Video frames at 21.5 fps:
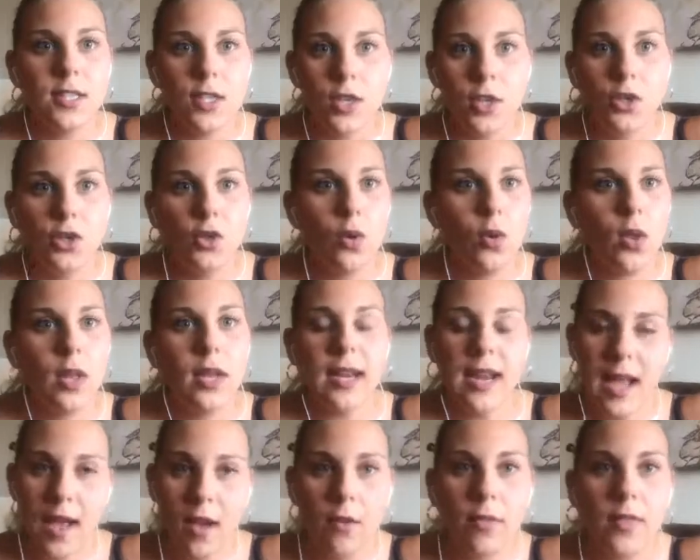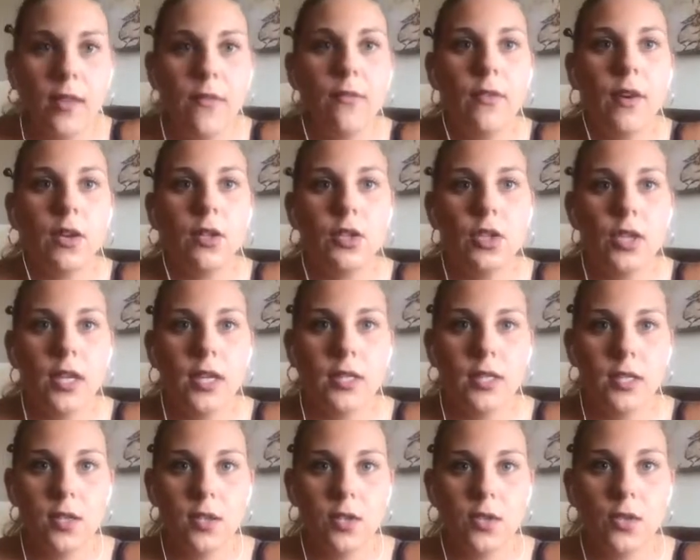an adult and how they function
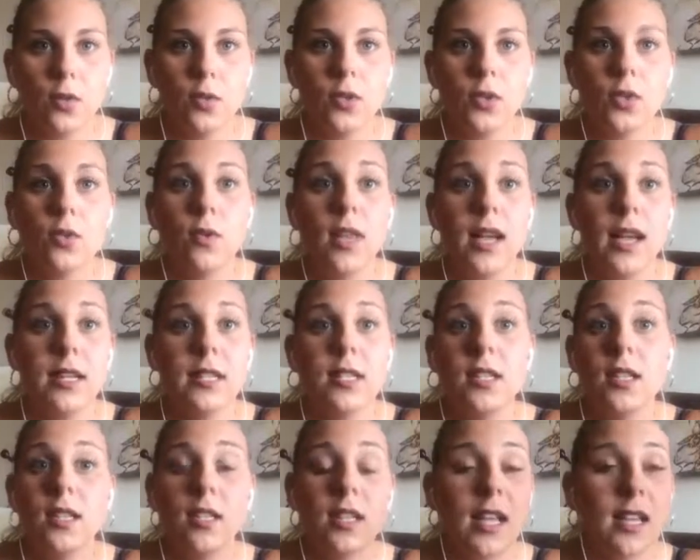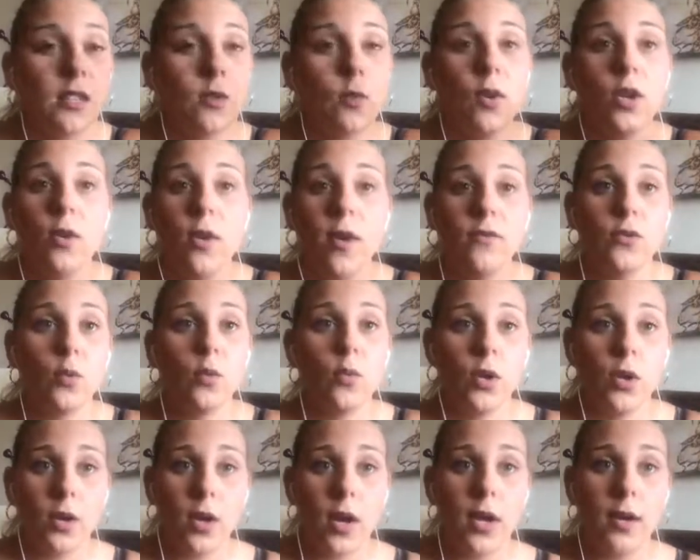as an adult. So that's what you have to
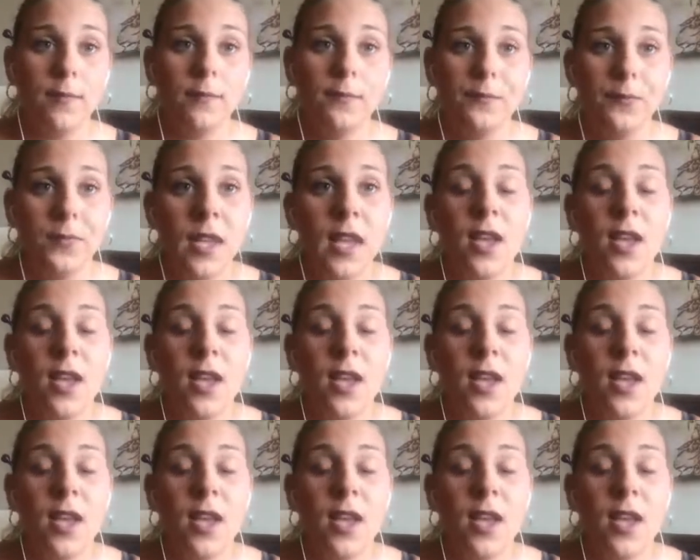work on.